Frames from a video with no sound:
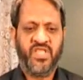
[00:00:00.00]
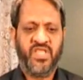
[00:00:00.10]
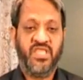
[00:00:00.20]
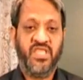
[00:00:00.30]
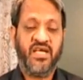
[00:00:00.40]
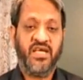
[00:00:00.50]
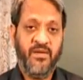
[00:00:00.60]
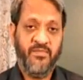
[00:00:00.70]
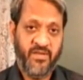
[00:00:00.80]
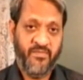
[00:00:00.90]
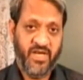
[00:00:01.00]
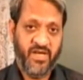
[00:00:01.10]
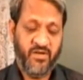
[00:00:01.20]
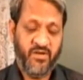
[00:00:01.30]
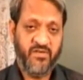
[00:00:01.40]
The cameraman
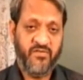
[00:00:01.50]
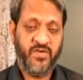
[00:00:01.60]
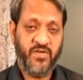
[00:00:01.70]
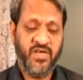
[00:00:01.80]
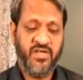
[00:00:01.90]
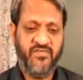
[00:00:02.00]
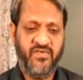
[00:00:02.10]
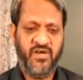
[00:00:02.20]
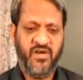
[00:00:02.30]
or the photographer